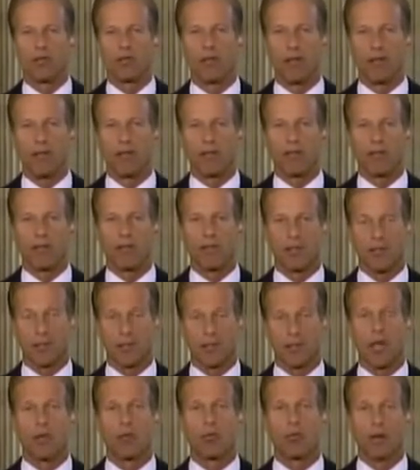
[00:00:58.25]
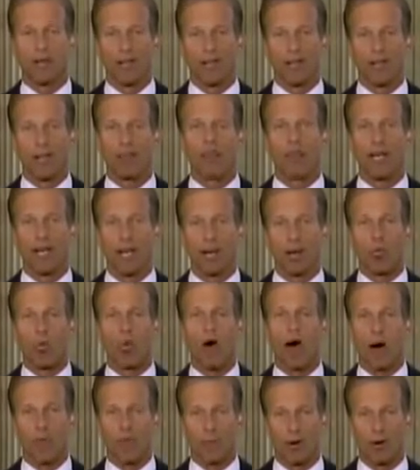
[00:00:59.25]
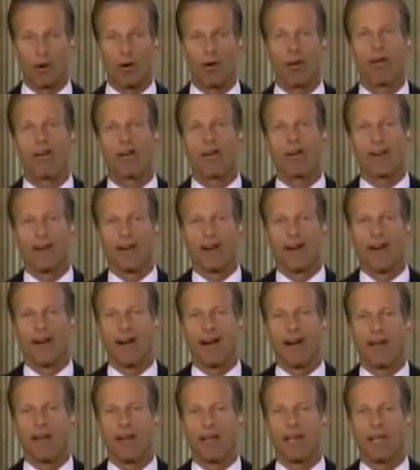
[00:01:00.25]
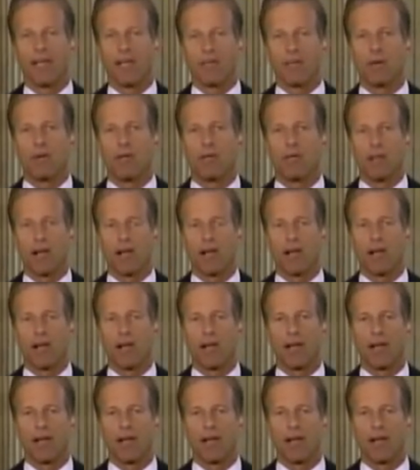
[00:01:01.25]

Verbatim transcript: means this is a really big whopper uh, that he's been telling.